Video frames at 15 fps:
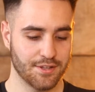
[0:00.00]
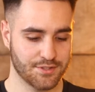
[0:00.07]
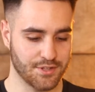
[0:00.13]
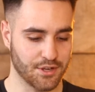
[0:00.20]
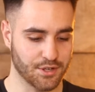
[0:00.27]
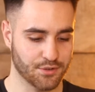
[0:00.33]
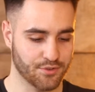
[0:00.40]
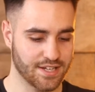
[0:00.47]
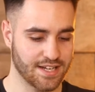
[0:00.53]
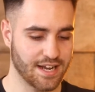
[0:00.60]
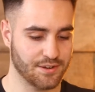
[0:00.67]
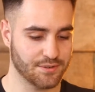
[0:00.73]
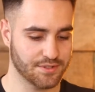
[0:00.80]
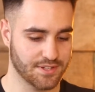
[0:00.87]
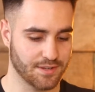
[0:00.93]
So I'm going to read
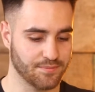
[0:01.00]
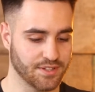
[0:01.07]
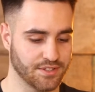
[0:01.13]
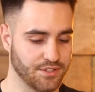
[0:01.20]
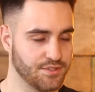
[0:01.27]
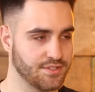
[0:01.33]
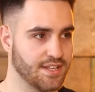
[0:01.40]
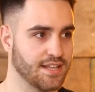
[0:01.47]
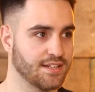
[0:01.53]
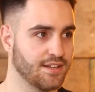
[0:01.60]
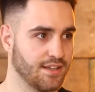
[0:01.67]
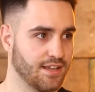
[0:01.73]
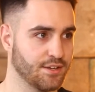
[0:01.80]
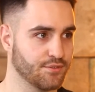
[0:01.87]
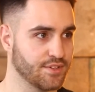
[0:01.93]
out something that you
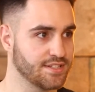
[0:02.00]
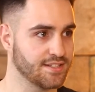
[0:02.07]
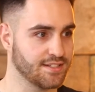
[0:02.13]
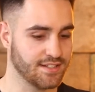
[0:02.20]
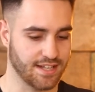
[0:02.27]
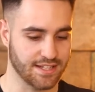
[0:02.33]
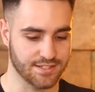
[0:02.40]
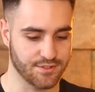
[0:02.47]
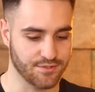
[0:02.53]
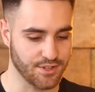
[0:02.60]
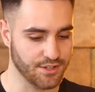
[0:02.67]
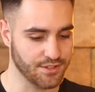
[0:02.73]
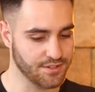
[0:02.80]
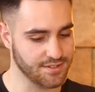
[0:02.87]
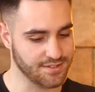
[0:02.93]
said in a recent
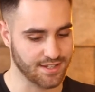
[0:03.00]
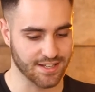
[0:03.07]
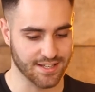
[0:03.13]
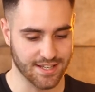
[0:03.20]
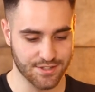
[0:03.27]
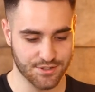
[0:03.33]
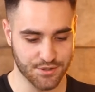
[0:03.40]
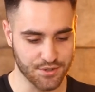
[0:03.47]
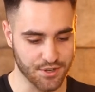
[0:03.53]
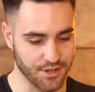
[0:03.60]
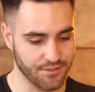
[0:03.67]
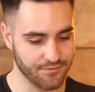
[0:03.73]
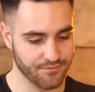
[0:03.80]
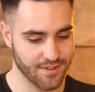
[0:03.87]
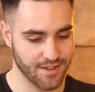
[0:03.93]
interview. You said, "I kid you
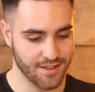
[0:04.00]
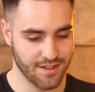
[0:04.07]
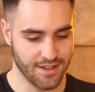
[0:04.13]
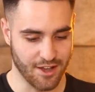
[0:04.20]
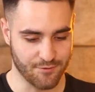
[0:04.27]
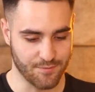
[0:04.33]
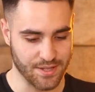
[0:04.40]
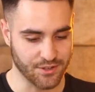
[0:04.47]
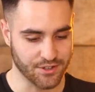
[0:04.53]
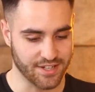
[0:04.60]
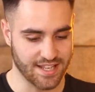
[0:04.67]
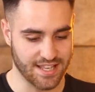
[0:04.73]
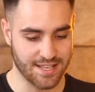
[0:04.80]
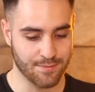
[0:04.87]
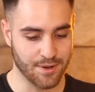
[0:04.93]
not, I've been on
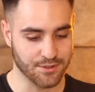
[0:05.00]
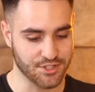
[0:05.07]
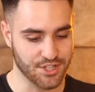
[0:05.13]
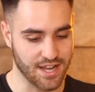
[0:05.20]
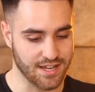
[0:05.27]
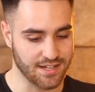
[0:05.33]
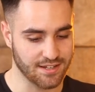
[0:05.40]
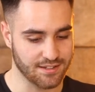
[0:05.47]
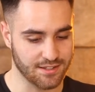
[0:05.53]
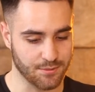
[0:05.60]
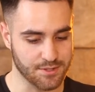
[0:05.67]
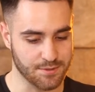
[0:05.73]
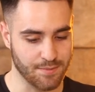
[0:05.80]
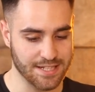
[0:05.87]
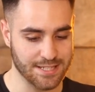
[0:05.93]
an email chain that
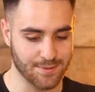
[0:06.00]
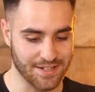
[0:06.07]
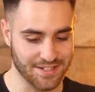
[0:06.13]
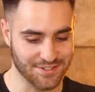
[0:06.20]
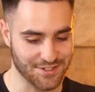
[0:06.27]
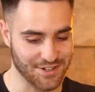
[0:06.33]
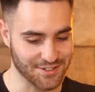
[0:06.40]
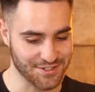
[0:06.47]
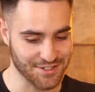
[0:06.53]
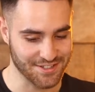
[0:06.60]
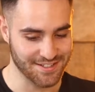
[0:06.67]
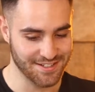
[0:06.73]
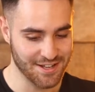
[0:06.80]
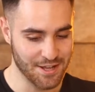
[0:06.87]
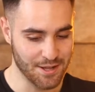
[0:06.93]
was meant to be an
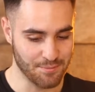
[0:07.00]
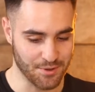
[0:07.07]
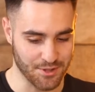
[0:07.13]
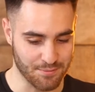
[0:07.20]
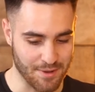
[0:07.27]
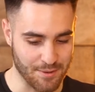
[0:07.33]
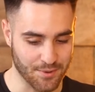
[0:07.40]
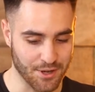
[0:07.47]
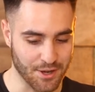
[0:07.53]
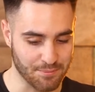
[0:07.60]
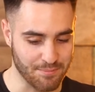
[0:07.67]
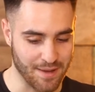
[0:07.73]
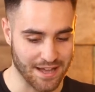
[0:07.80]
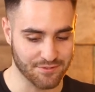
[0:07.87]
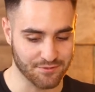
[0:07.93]
introduction, but the men were going
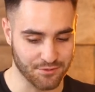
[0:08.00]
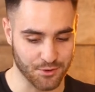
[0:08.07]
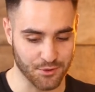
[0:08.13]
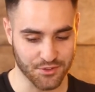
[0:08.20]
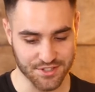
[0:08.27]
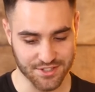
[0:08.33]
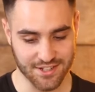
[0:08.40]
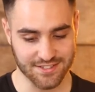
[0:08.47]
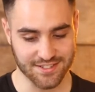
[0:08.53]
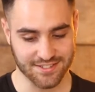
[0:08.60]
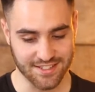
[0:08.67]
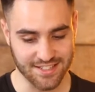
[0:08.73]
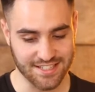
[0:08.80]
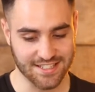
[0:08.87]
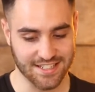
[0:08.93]
back and forth discussing
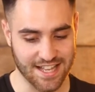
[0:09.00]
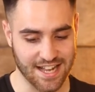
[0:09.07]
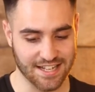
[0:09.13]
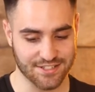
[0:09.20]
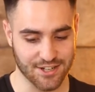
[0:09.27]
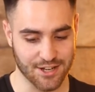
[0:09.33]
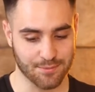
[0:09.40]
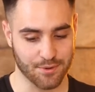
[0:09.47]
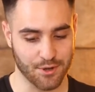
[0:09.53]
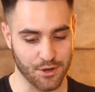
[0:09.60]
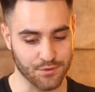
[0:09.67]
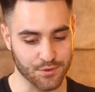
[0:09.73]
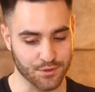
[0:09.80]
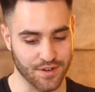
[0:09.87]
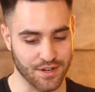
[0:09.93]
the need to catch up
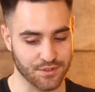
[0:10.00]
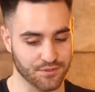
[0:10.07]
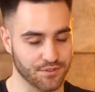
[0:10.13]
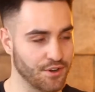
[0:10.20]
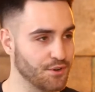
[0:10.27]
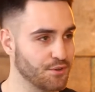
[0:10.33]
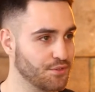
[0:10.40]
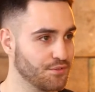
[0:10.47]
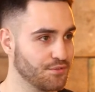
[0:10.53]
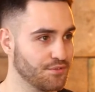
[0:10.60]
over a round of golf."